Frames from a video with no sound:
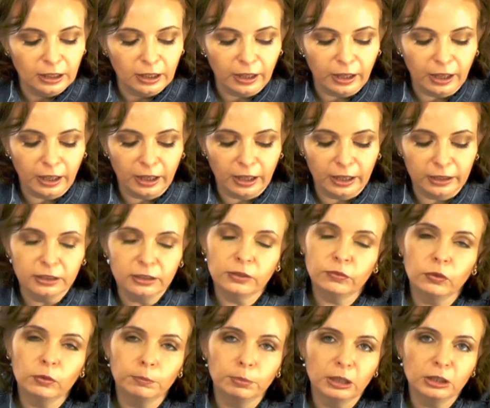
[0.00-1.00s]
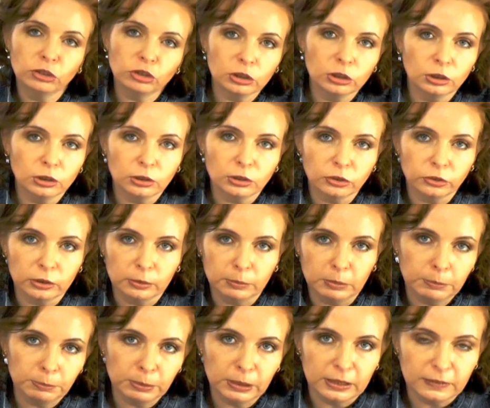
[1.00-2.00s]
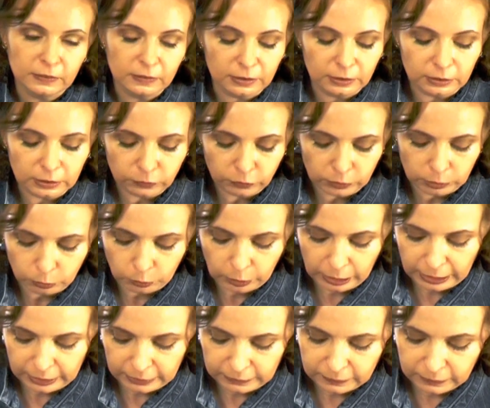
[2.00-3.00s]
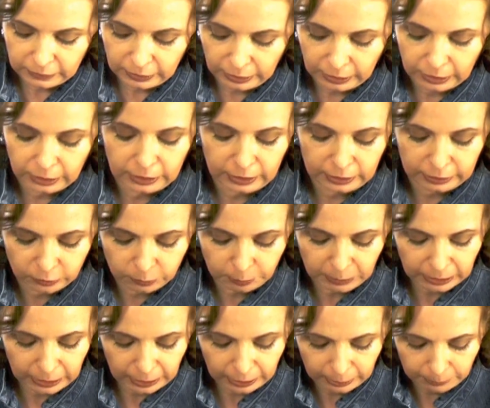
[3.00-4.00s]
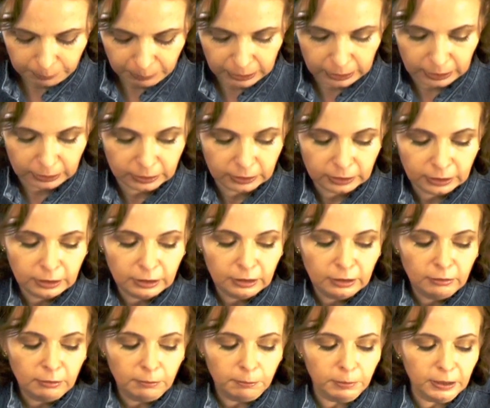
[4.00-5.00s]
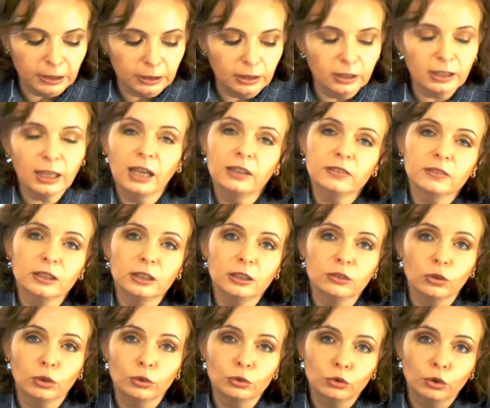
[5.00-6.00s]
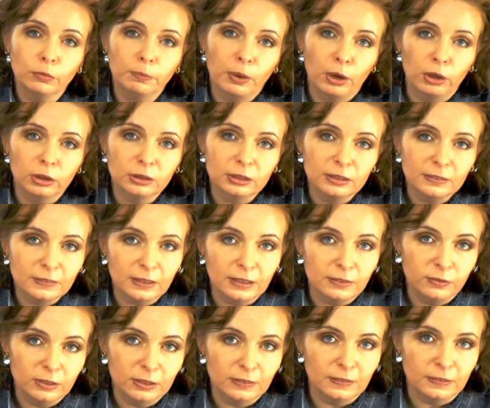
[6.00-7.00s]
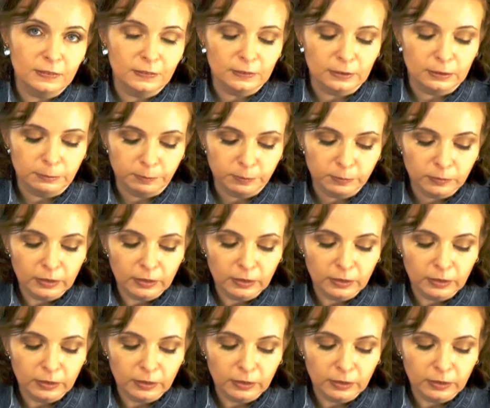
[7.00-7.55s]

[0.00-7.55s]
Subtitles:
And in different pressure cookers, it'll be placed in different ways, and I'll explain that in a minute. But the gasket is also part of the safety system.